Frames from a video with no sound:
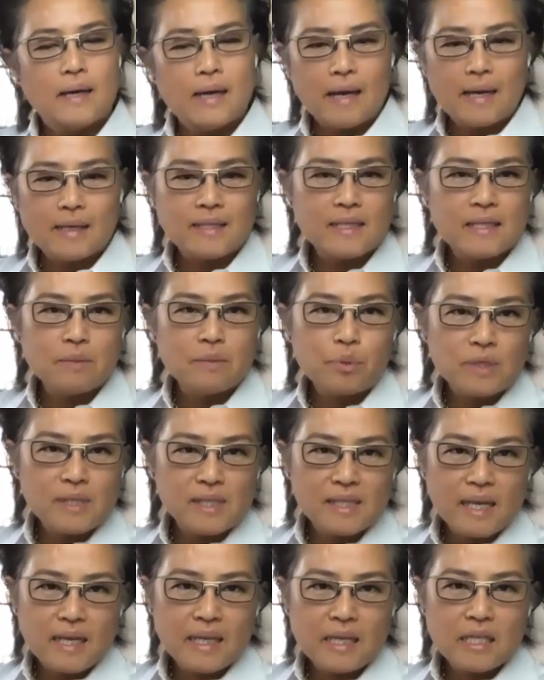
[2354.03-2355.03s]
as in
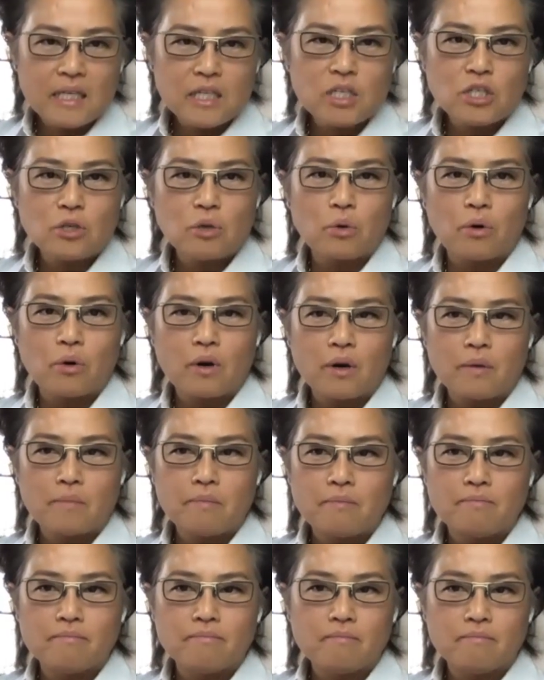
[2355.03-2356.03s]
percentage
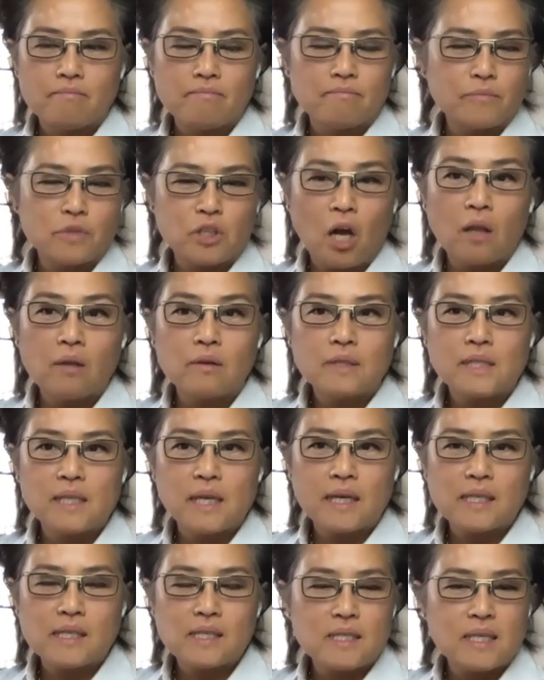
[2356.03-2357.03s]
or dollar
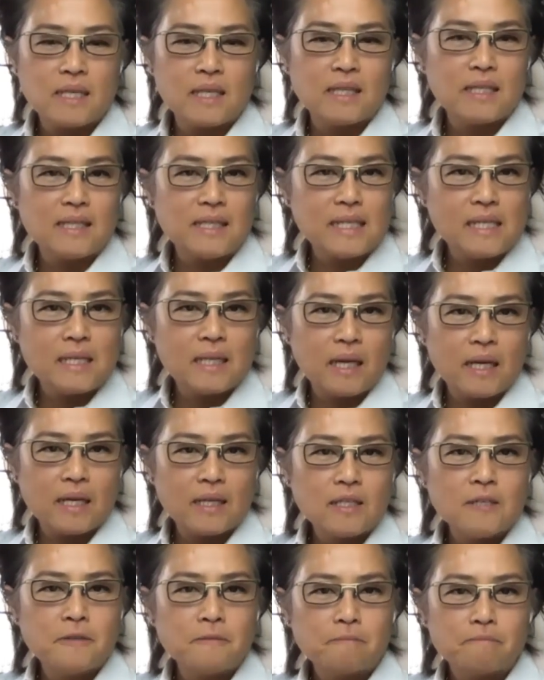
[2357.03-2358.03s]
signs in the
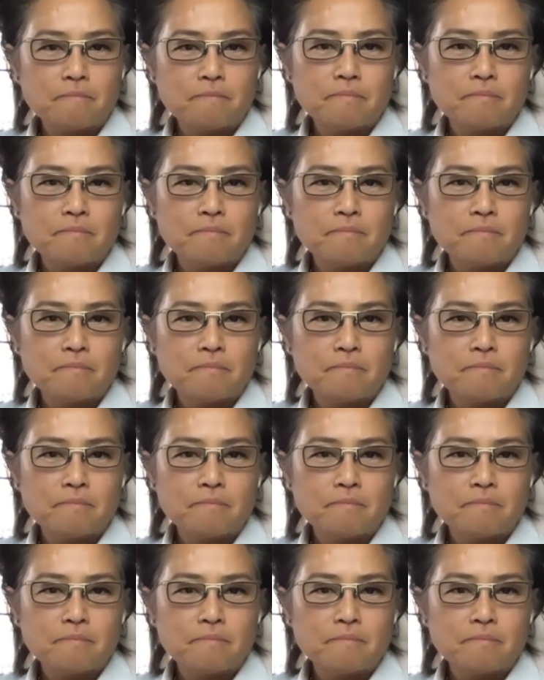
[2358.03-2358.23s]
decline?